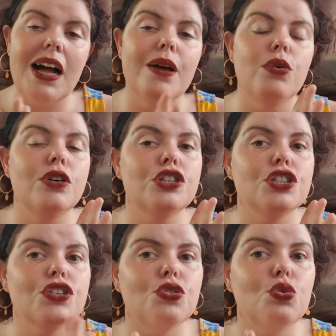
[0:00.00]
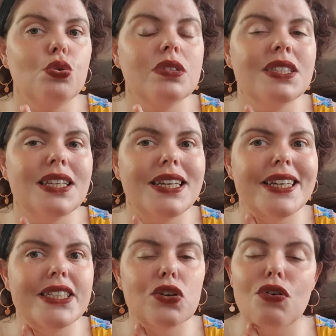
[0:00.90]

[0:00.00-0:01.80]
I watched a whole series